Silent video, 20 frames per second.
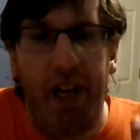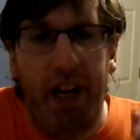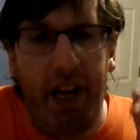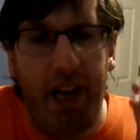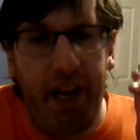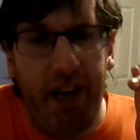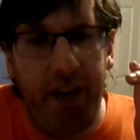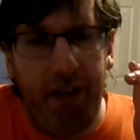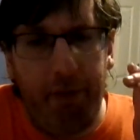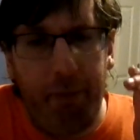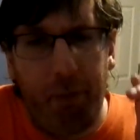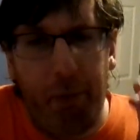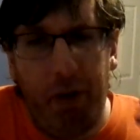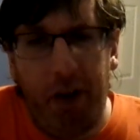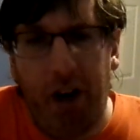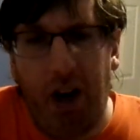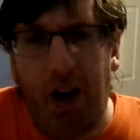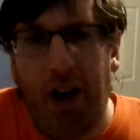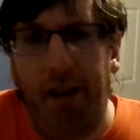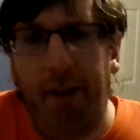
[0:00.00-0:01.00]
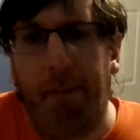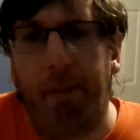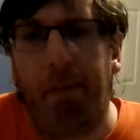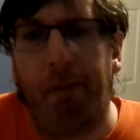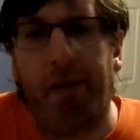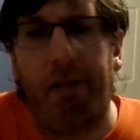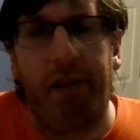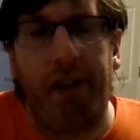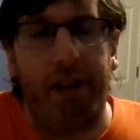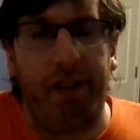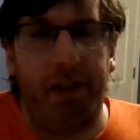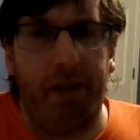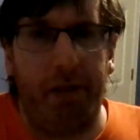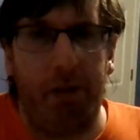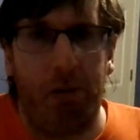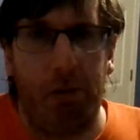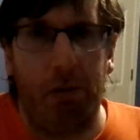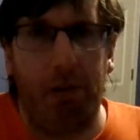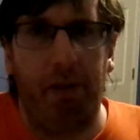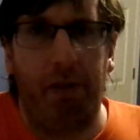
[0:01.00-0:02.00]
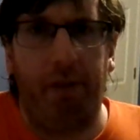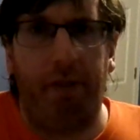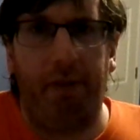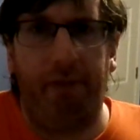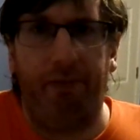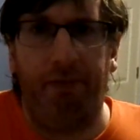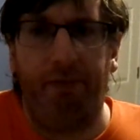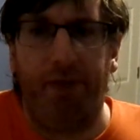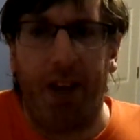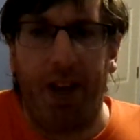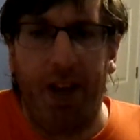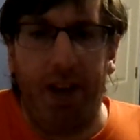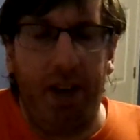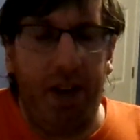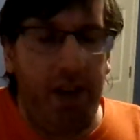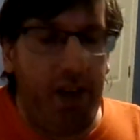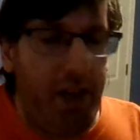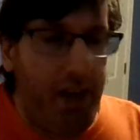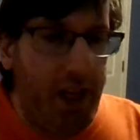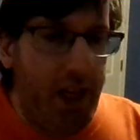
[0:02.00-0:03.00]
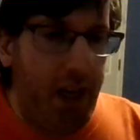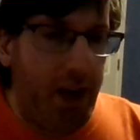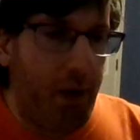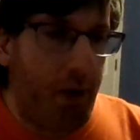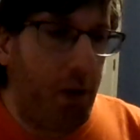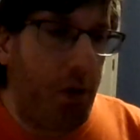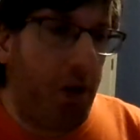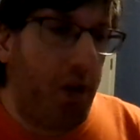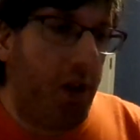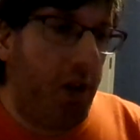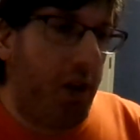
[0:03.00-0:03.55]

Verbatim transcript: It is 100% the truth. Now,